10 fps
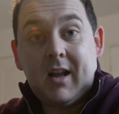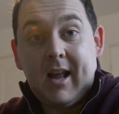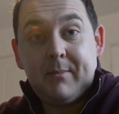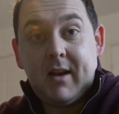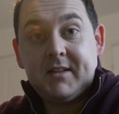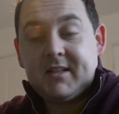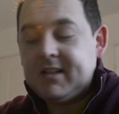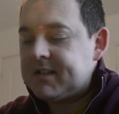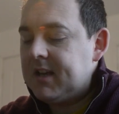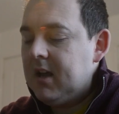M
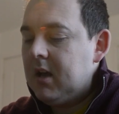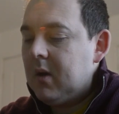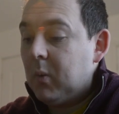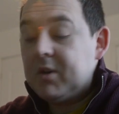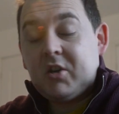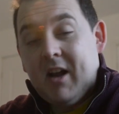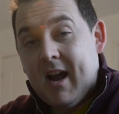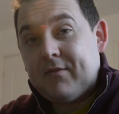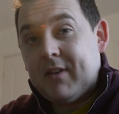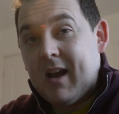lenses, which I
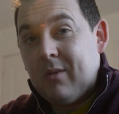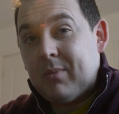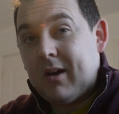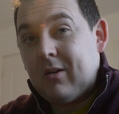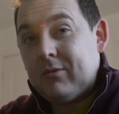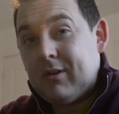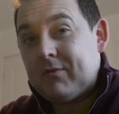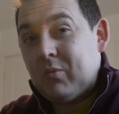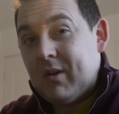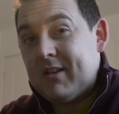have now, but you
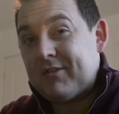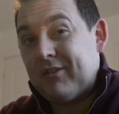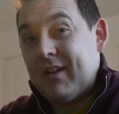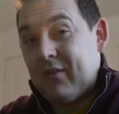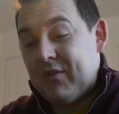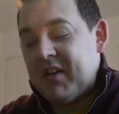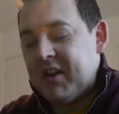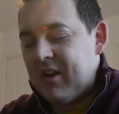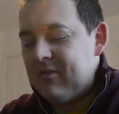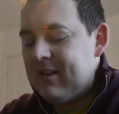have to wait until another
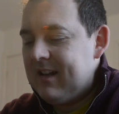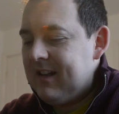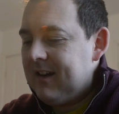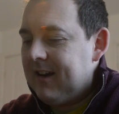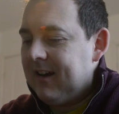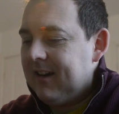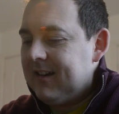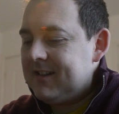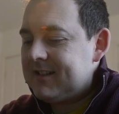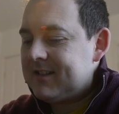video
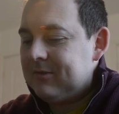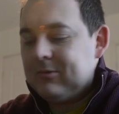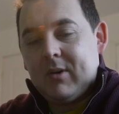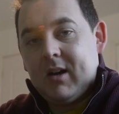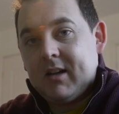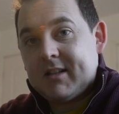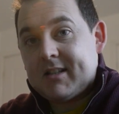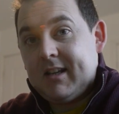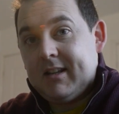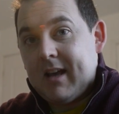to
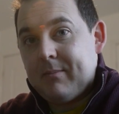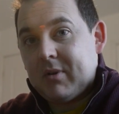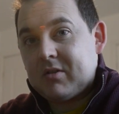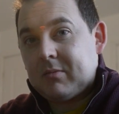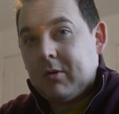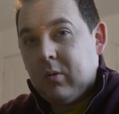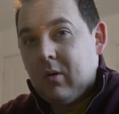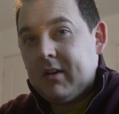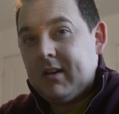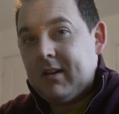see them, because
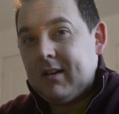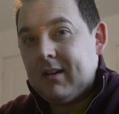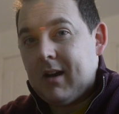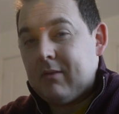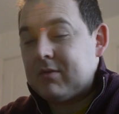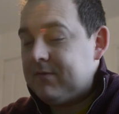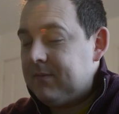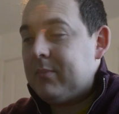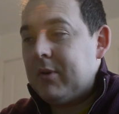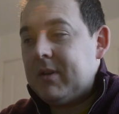
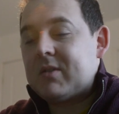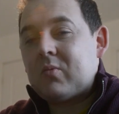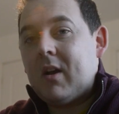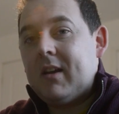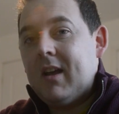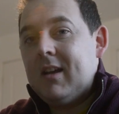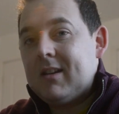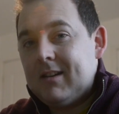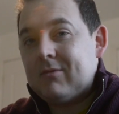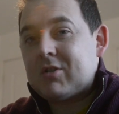put it this way,
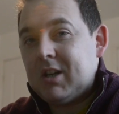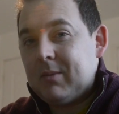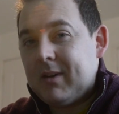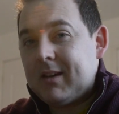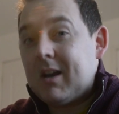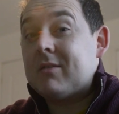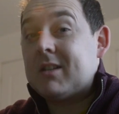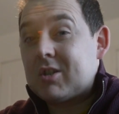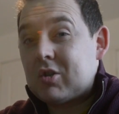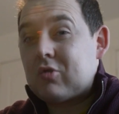little sneak peek, I was
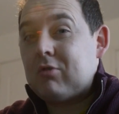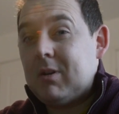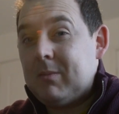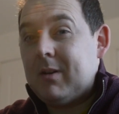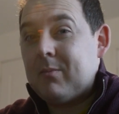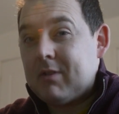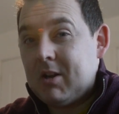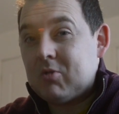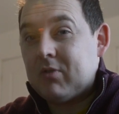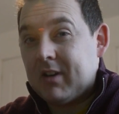extremely
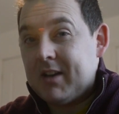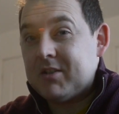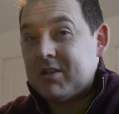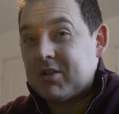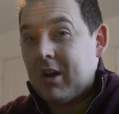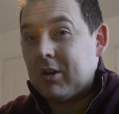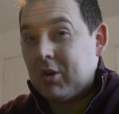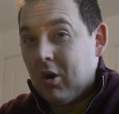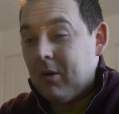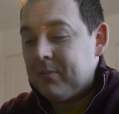impressed with the lenses that I
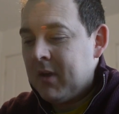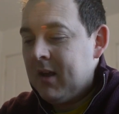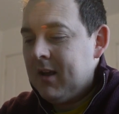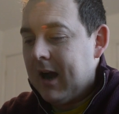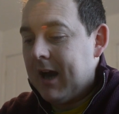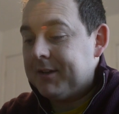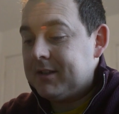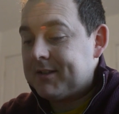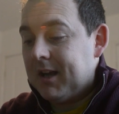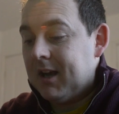got.
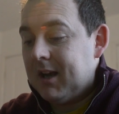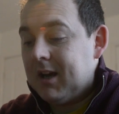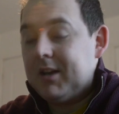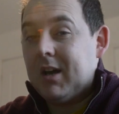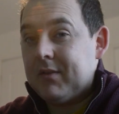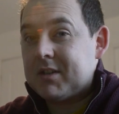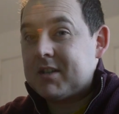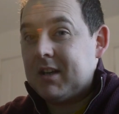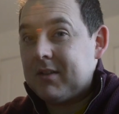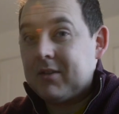And another
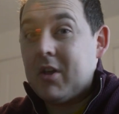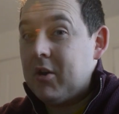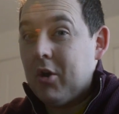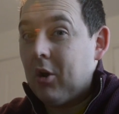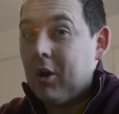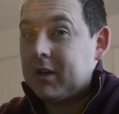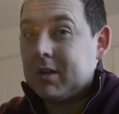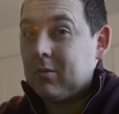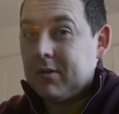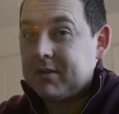sneak peek, they're not
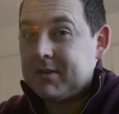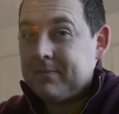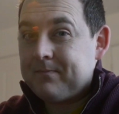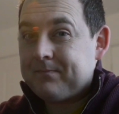Leica ones.